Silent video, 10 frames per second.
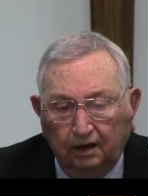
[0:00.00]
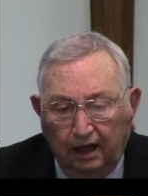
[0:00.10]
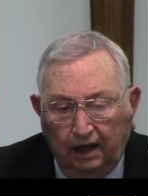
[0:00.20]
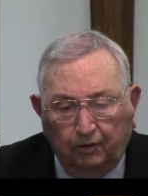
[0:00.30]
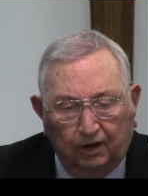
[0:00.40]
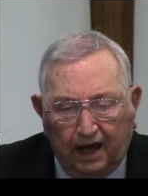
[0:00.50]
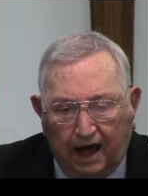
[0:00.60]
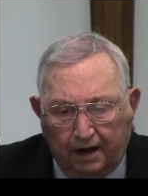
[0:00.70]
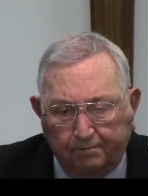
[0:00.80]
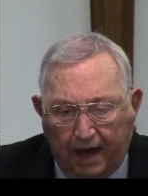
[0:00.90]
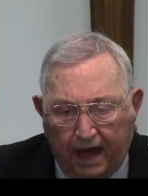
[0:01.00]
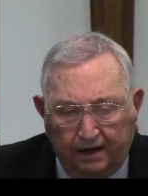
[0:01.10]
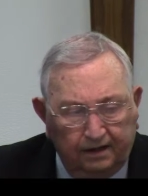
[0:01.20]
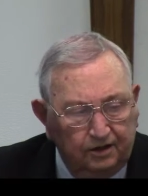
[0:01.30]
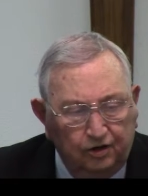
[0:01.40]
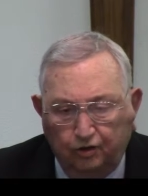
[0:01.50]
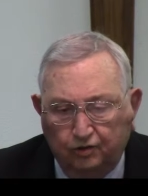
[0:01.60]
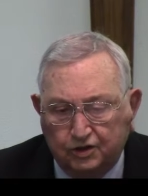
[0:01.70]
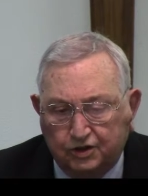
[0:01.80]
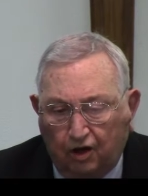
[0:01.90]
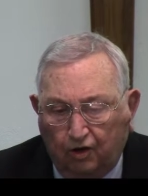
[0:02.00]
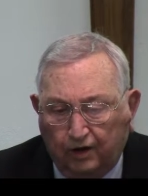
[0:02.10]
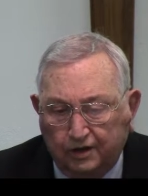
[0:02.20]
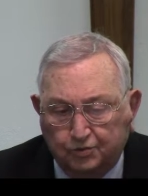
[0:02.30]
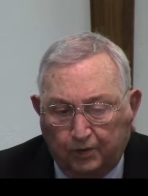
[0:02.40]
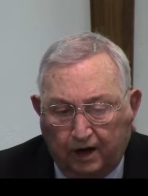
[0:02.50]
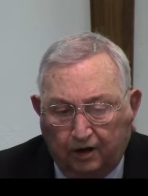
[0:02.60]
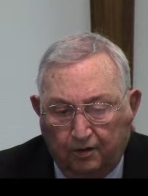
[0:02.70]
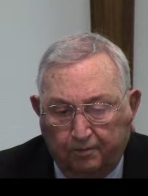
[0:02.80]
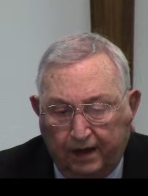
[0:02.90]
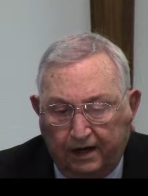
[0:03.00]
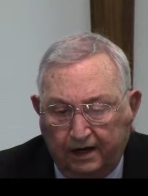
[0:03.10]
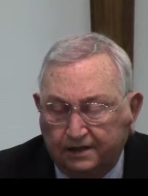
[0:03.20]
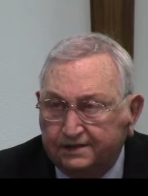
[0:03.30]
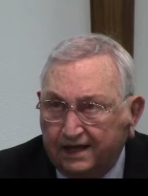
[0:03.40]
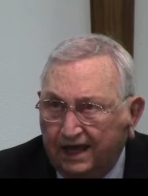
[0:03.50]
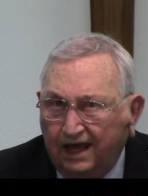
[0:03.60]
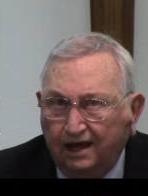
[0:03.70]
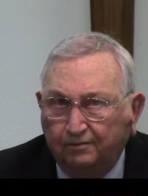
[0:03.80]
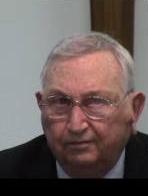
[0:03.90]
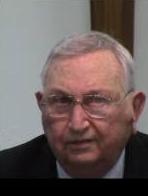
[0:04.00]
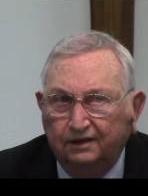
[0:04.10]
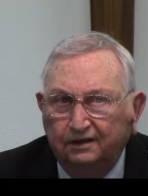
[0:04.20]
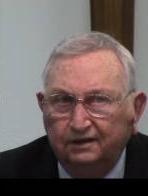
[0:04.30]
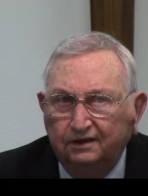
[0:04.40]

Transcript: He will not abandon you as long as we are obedient to Him.